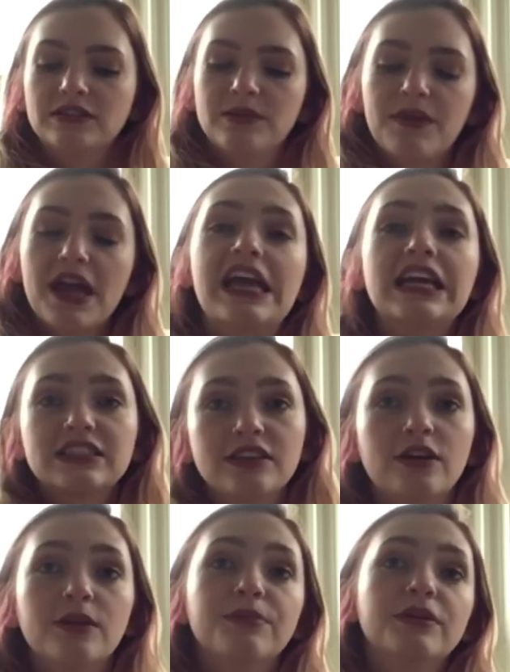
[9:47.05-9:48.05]
of baking
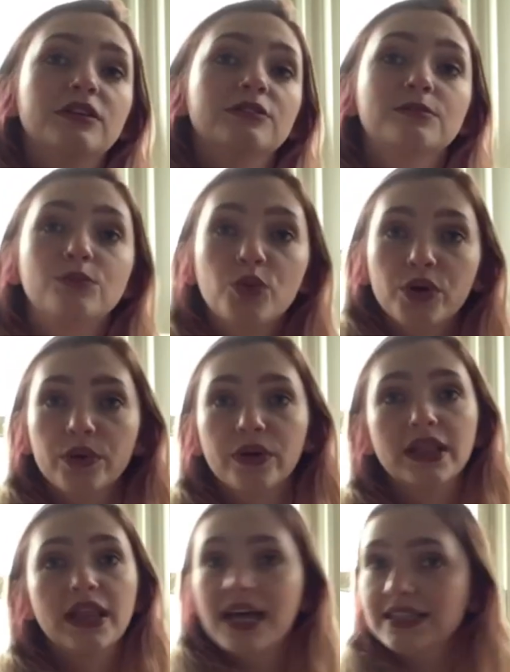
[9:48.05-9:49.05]
soda produce more or
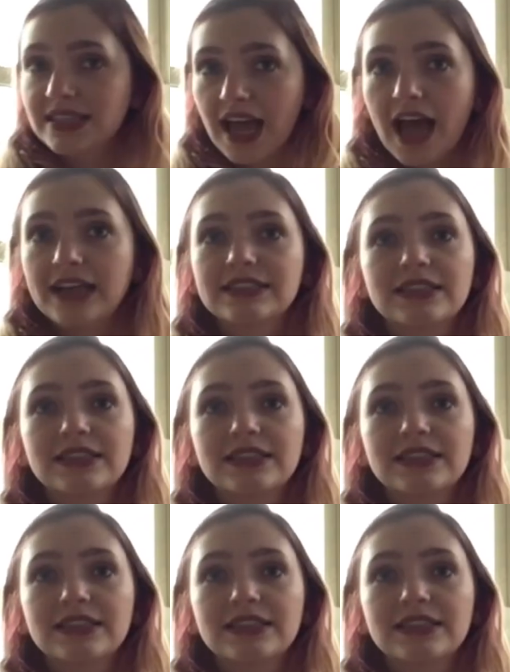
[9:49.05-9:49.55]
less gas.